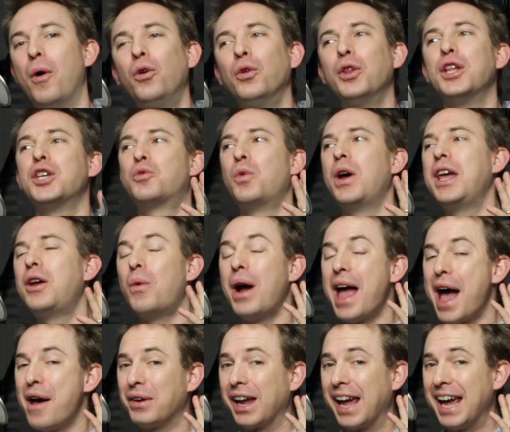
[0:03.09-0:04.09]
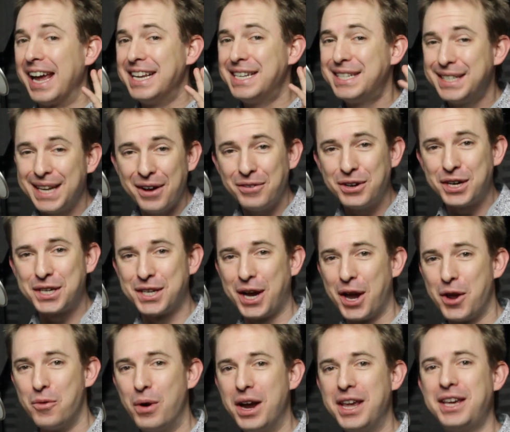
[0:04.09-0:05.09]
All this week, we're having a sound
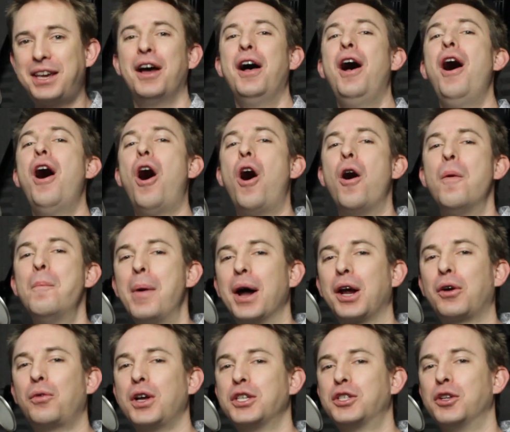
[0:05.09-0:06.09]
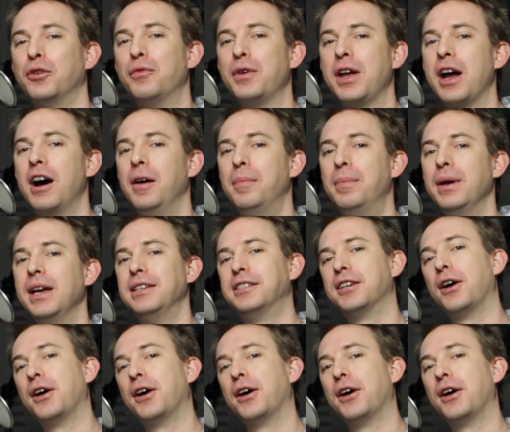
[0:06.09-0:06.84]
design week on Mike Russell VIP.